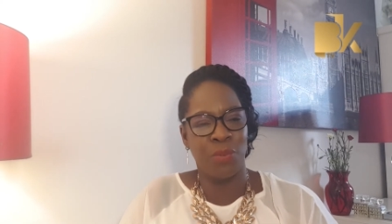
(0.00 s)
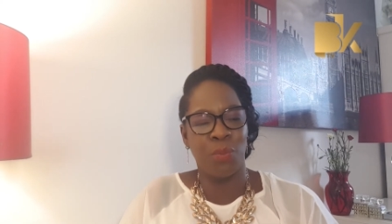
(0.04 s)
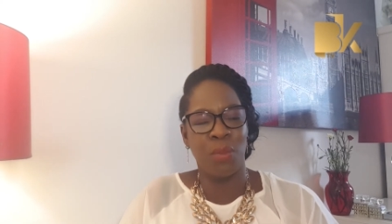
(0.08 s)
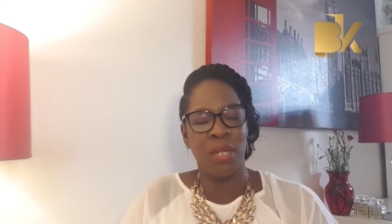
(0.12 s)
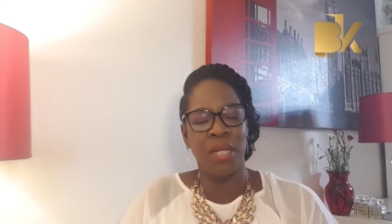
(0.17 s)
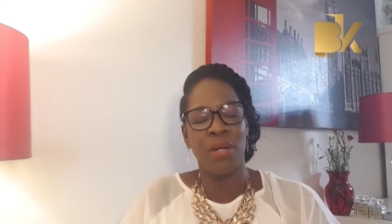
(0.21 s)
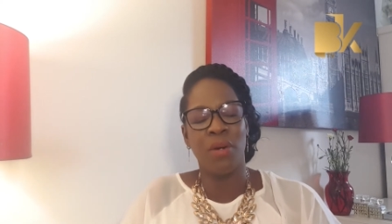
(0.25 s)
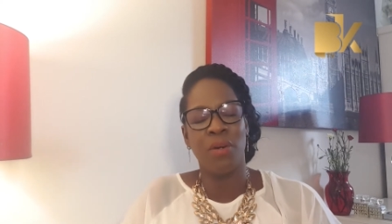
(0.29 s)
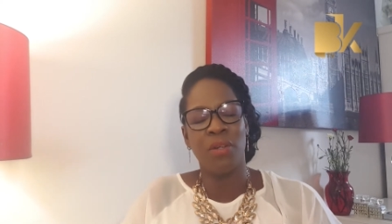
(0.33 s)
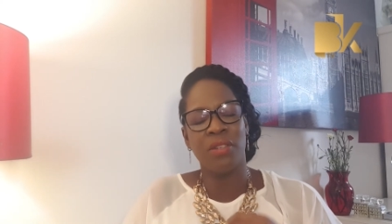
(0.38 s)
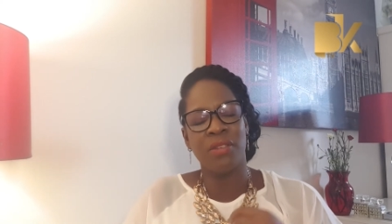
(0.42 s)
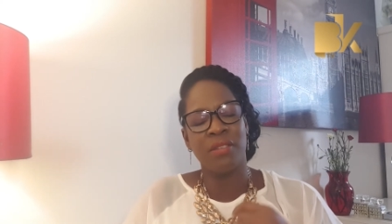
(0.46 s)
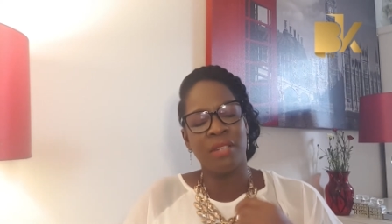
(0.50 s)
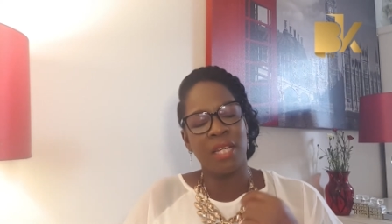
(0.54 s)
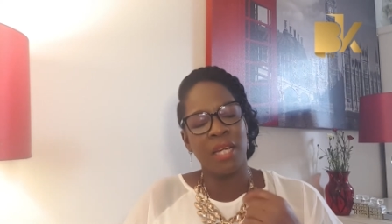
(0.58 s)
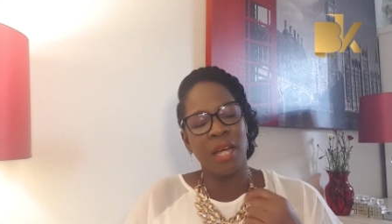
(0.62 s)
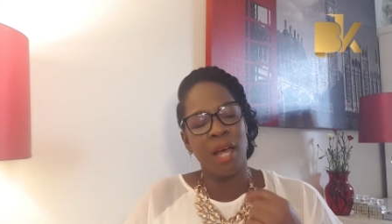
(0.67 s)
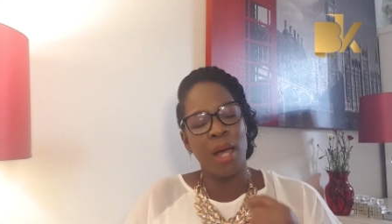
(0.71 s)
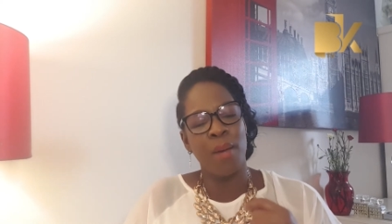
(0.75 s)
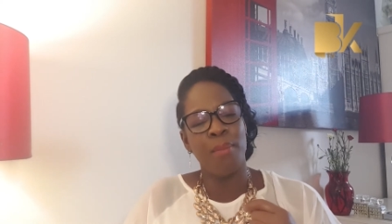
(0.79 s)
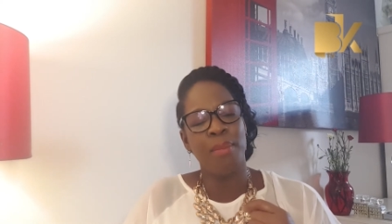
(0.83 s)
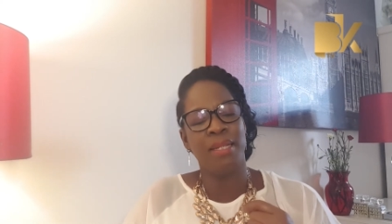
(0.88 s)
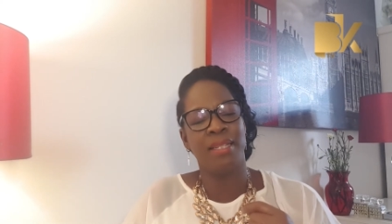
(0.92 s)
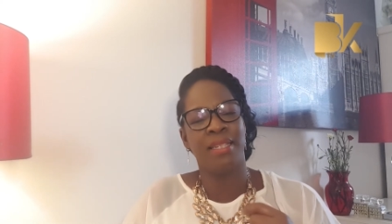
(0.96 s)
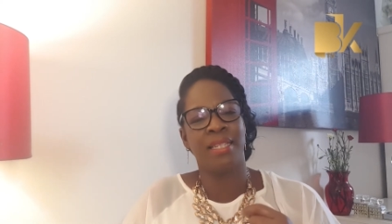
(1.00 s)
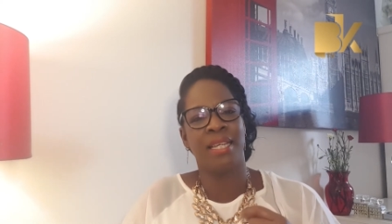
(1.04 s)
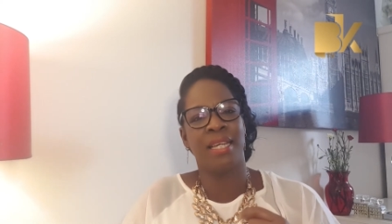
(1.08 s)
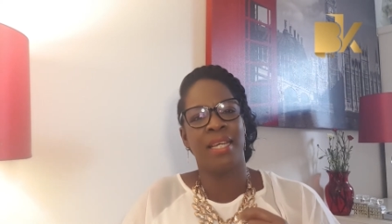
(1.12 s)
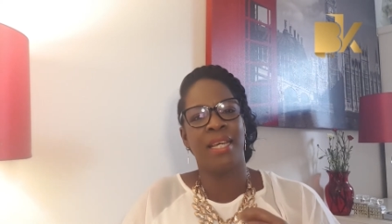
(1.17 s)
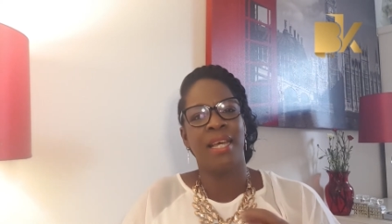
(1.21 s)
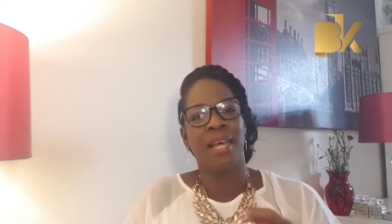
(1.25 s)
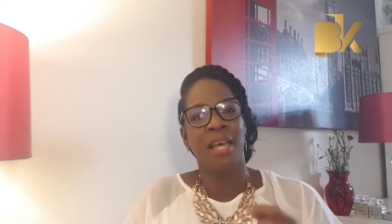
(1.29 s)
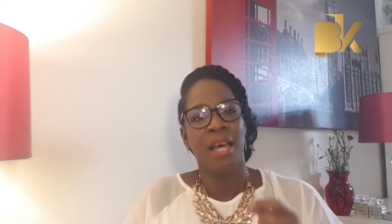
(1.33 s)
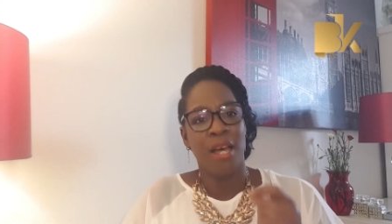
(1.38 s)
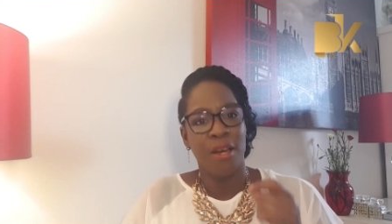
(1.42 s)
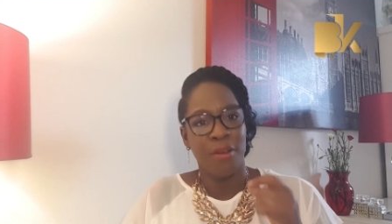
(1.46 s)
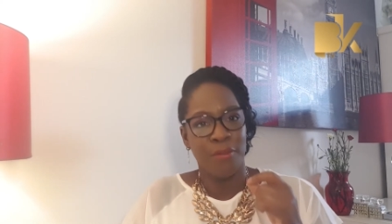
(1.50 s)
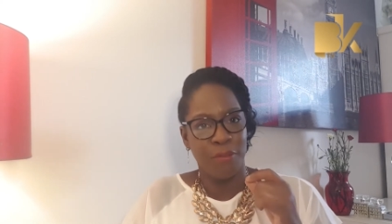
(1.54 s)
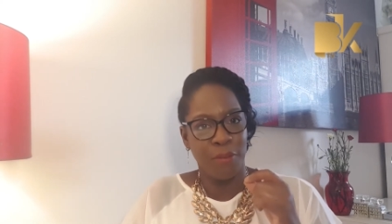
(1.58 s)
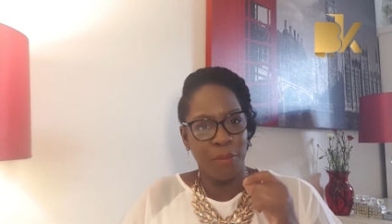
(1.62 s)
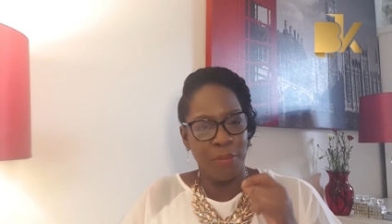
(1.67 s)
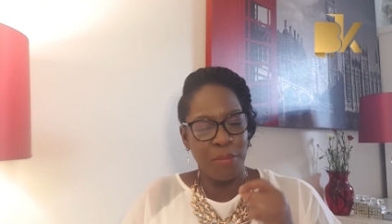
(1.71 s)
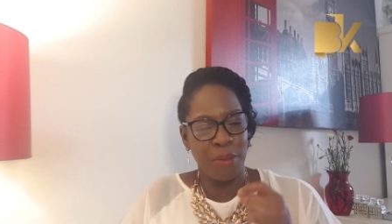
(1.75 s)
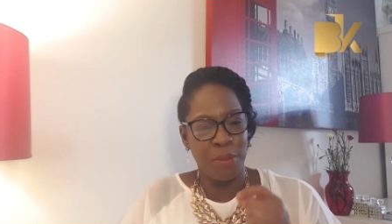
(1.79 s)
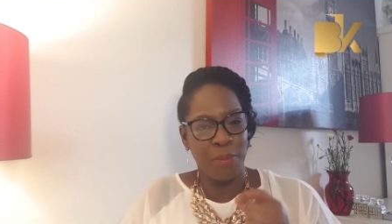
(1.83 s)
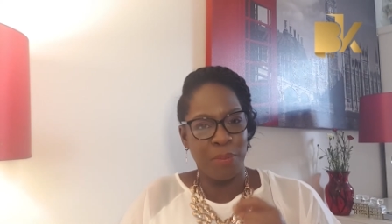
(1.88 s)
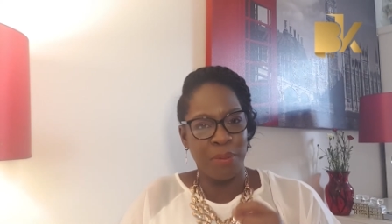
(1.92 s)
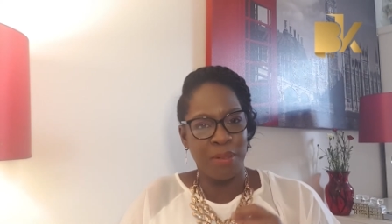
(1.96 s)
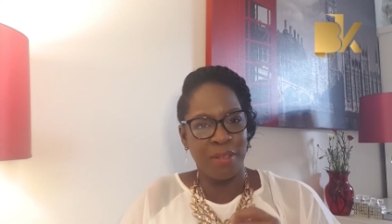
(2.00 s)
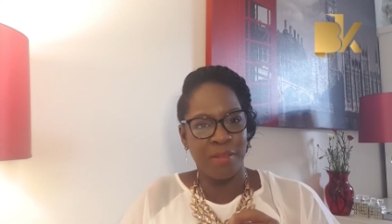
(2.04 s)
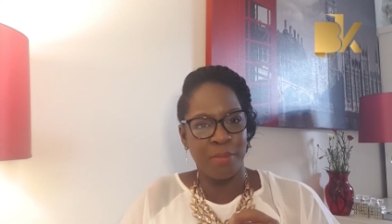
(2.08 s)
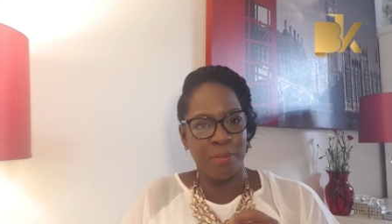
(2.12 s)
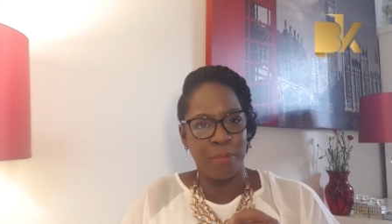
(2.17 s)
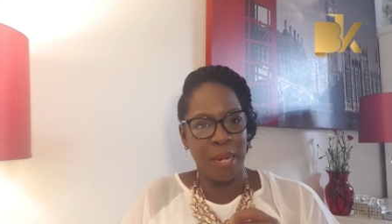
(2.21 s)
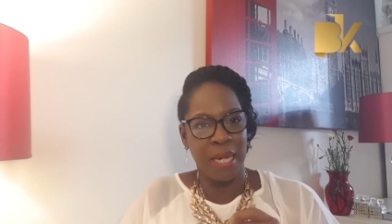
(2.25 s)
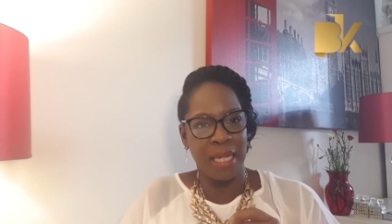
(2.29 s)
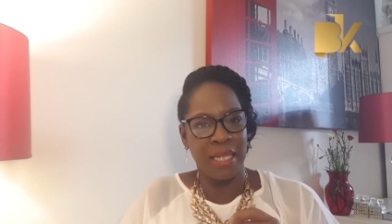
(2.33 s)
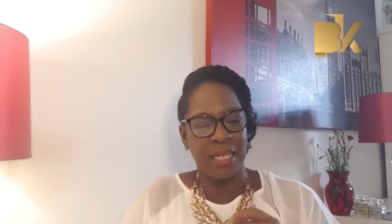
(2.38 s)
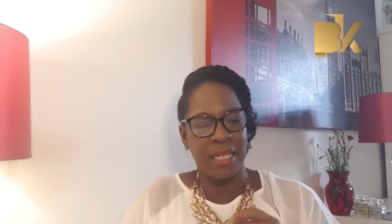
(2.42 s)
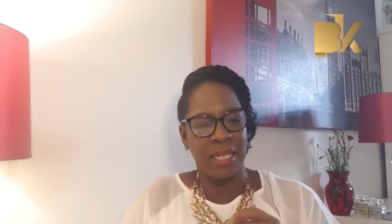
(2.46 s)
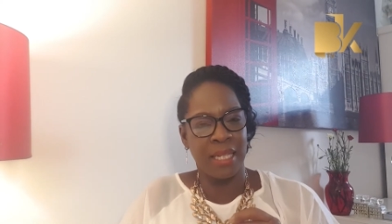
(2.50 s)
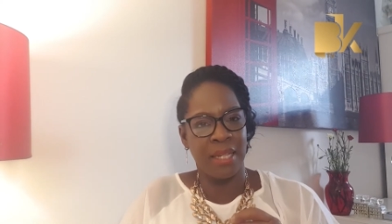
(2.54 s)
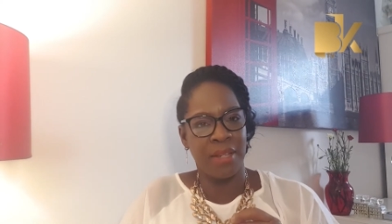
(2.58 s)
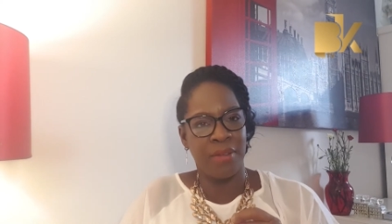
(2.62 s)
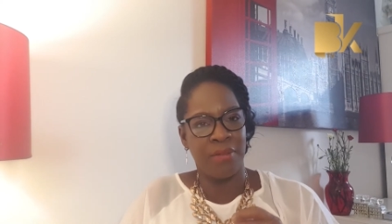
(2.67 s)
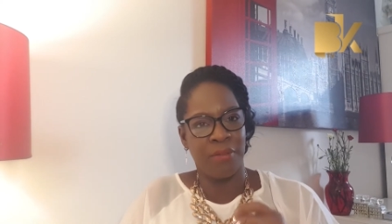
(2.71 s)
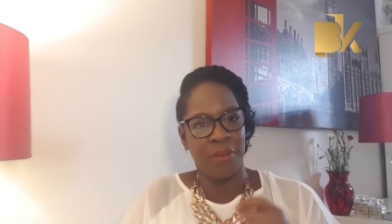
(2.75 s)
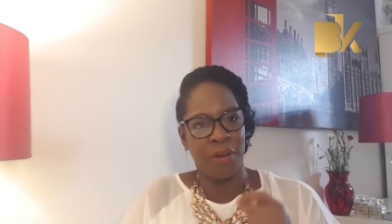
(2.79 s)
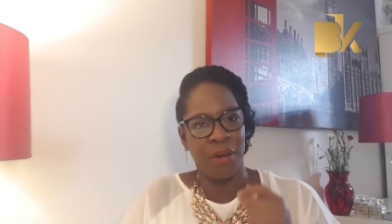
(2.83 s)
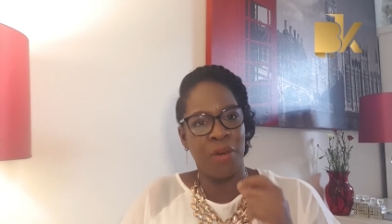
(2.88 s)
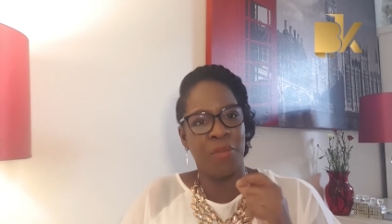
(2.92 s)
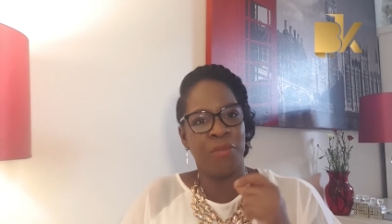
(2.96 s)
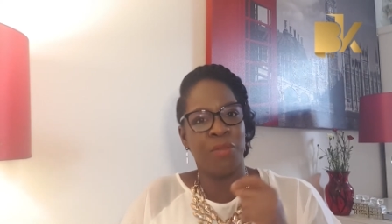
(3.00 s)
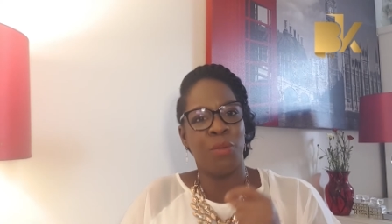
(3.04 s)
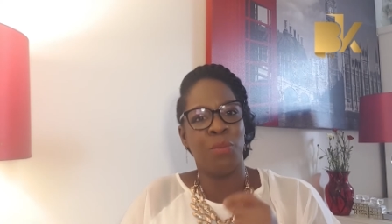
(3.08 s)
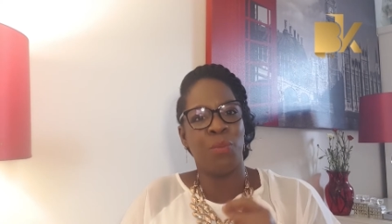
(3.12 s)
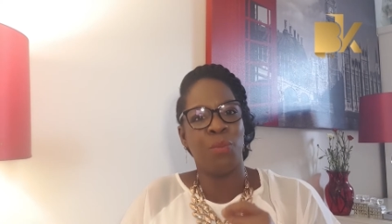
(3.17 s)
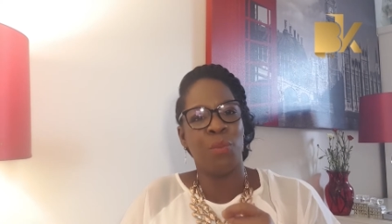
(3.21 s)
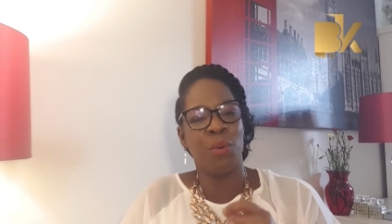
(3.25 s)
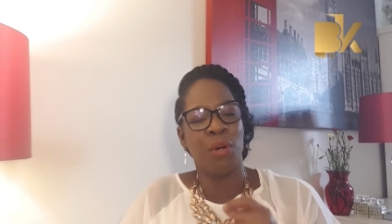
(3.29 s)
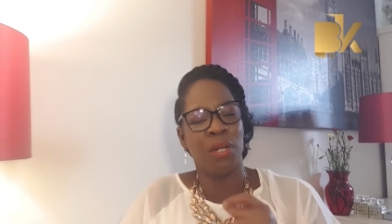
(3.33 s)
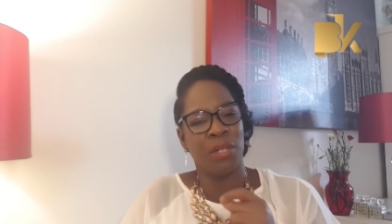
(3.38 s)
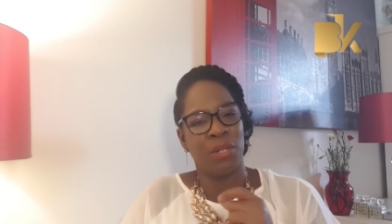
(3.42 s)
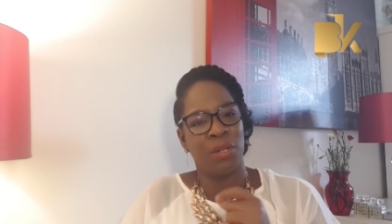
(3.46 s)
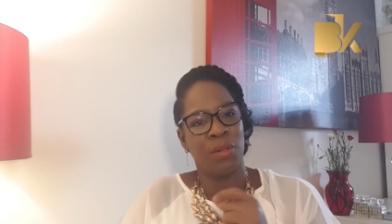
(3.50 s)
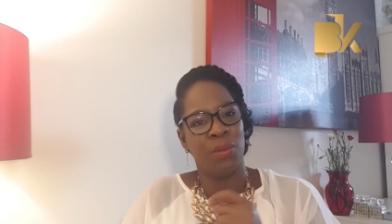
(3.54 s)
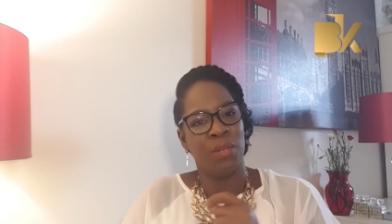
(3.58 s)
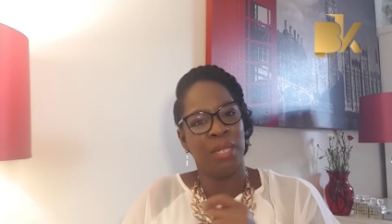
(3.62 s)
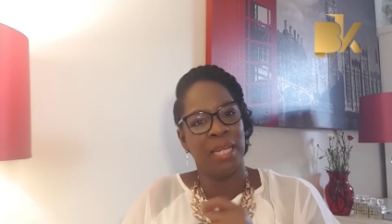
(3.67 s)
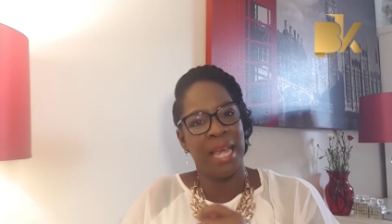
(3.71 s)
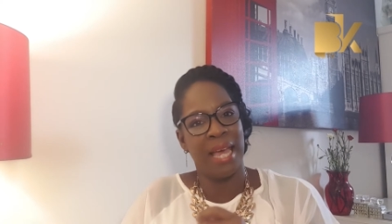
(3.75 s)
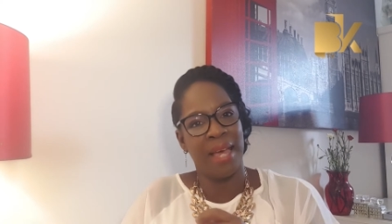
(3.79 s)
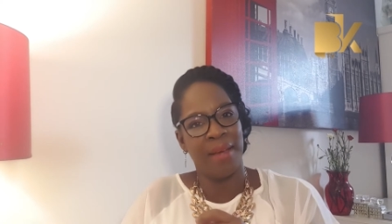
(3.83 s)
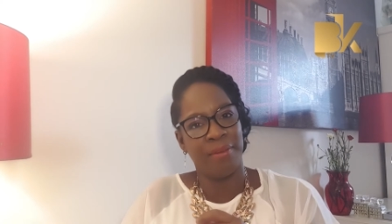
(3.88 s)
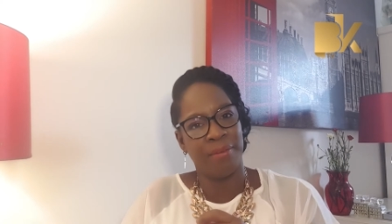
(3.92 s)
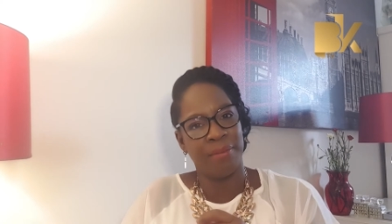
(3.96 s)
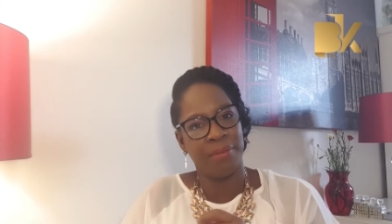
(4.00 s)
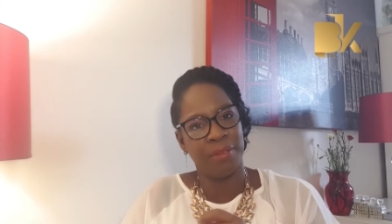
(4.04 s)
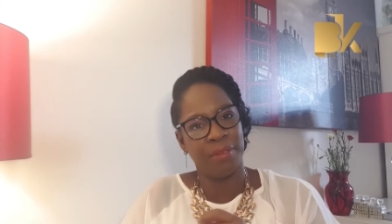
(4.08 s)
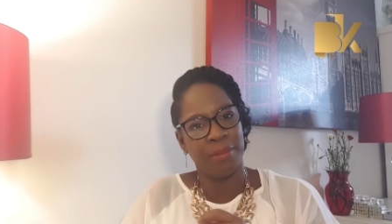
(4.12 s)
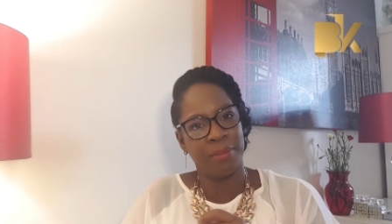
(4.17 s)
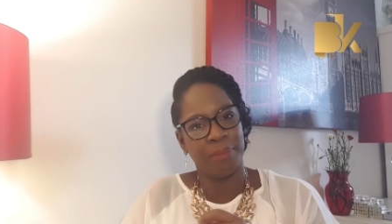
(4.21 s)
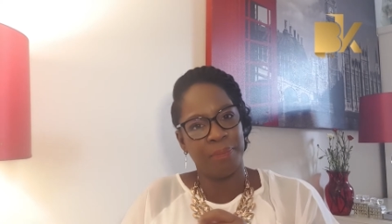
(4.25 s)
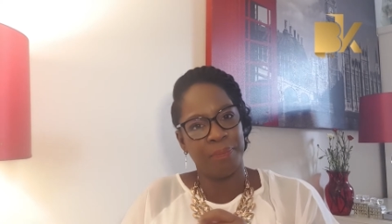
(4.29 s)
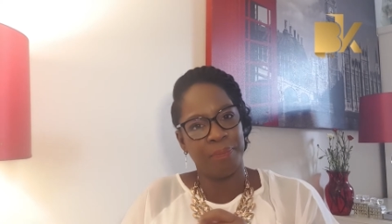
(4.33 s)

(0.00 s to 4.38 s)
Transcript: we got to come at it from the perspective of the one who left.